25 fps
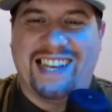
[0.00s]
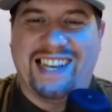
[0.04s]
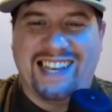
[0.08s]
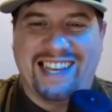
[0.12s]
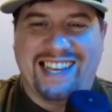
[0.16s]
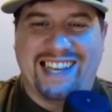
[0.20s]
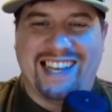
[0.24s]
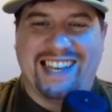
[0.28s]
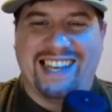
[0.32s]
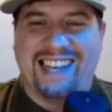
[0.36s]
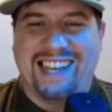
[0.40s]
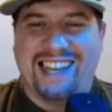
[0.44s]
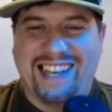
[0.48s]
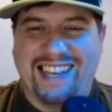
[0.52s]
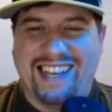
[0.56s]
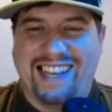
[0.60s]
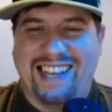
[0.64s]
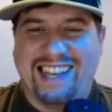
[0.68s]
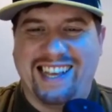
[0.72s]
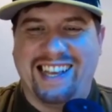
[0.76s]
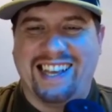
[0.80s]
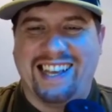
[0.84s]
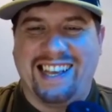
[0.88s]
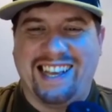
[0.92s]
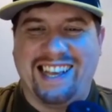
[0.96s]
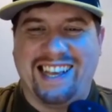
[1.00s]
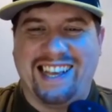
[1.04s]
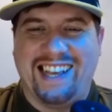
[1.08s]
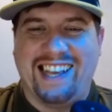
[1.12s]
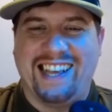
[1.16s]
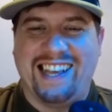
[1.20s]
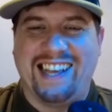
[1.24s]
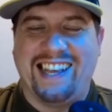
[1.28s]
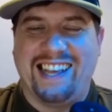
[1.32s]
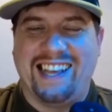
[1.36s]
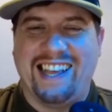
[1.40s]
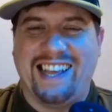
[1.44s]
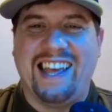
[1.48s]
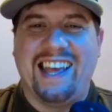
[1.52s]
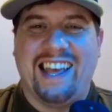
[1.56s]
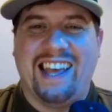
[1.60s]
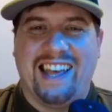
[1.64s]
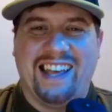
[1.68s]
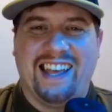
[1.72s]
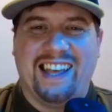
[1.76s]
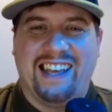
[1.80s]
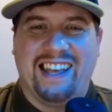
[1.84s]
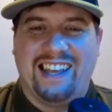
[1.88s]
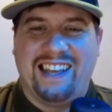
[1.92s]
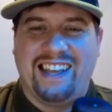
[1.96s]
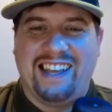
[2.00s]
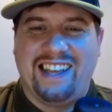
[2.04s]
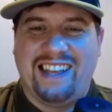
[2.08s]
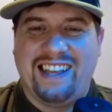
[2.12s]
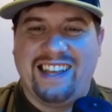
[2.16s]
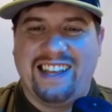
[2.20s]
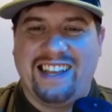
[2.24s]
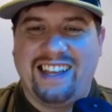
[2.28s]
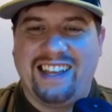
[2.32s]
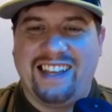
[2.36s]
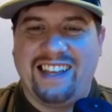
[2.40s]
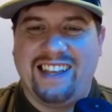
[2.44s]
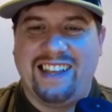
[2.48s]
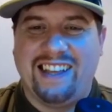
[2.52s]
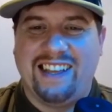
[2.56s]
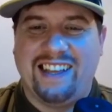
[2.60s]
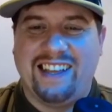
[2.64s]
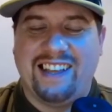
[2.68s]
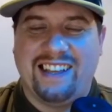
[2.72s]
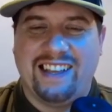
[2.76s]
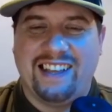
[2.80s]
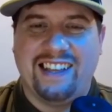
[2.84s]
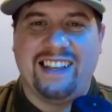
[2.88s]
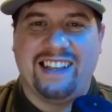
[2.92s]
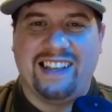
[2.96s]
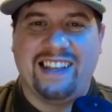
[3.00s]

(not speaking)